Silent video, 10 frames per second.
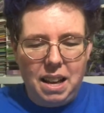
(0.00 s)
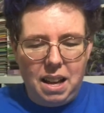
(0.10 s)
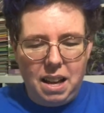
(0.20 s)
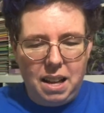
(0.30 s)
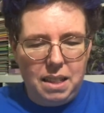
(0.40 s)

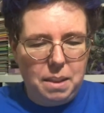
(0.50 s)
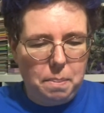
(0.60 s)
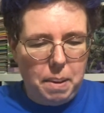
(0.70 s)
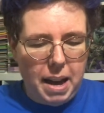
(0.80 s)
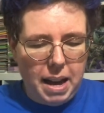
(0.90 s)
Uh, the
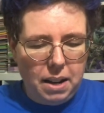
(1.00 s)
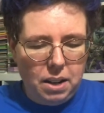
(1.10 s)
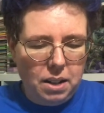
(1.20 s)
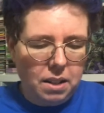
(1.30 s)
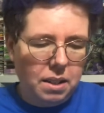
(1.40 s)

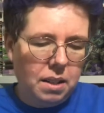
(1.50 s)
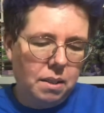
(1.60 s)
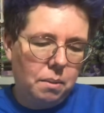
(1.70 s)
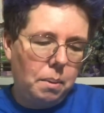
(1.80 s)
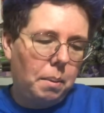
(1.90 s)
pattern,
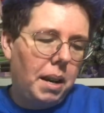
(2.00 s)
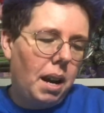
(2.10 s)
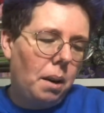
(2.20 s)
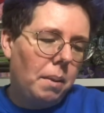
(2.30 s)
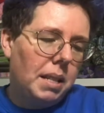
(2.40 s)
well, we
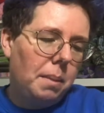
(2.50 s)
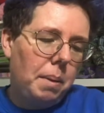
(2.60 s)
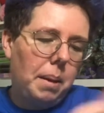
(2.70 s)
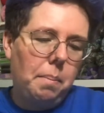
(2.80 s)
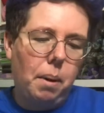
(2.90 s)
got our
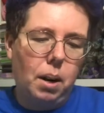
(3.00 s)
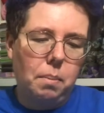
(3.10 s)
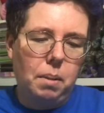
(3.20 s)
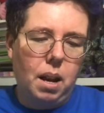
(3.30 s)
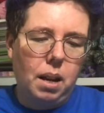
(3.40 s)
recipe
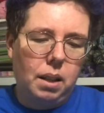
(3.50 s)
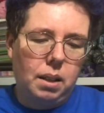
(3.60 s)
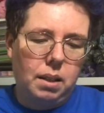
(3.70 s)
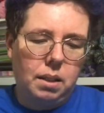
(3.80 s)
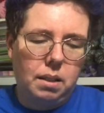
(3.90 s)
barn block
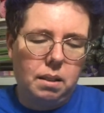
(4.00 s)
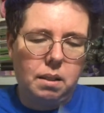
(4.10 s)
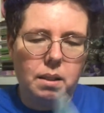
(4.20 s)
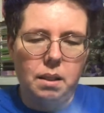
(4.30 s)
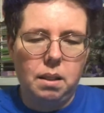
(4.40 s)

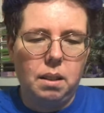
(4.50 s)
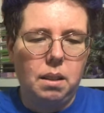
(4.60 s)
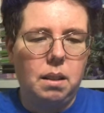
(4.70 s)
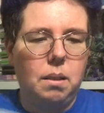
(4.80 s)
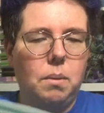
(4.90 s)

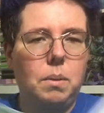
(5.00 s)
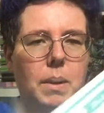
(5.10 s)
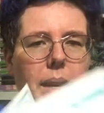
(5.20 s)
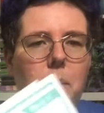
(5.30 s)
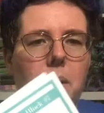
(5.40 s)
which
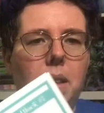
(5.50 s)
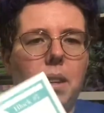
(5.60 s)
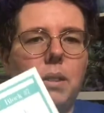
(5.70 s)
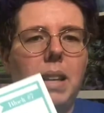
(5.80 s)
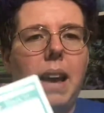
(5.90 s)
we get one of
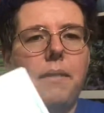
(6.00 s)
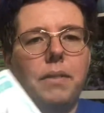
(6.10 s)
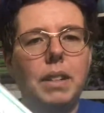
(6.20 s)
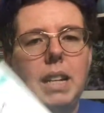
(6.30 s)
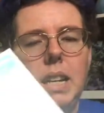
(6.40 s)
those
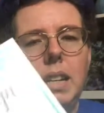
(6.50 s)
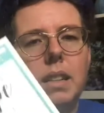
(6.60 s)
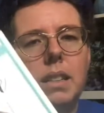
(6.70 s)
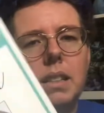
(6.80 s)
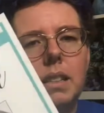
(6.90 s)
every
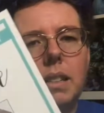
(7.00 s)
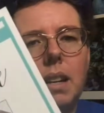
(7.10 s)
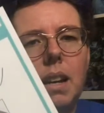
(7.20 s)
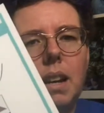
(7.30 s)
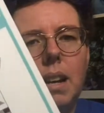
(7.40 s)

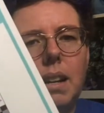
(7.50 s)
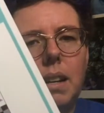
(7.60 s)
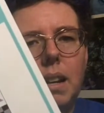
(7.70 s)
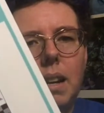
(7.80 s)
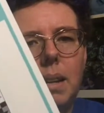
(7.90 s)

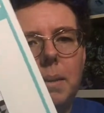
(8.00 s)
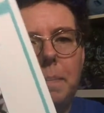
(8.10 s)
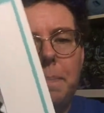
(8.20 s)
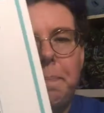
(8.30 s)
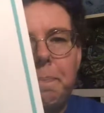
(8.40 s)

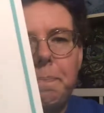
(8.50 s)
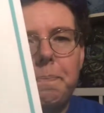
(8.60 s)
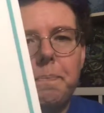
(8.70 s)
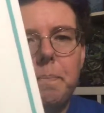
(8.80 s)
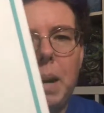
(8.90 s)
um,
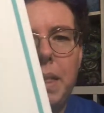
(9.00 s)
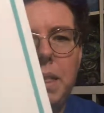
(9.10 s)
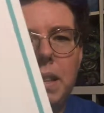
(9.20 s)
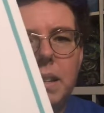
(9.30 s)
month.